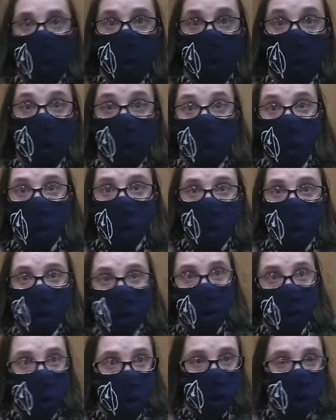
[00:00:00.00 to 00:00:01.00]
If I lose you guys, I'm
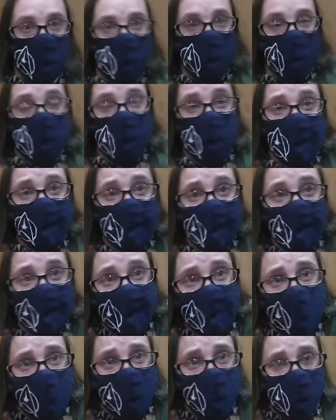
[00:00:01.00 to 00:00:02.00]
really sorry.
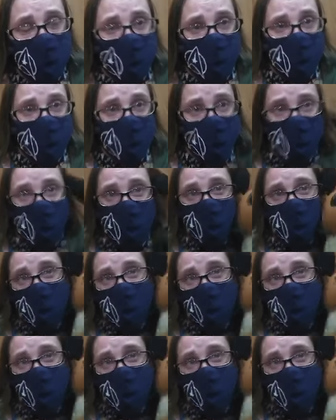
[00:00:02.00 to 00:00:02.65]
Hang with me. All right.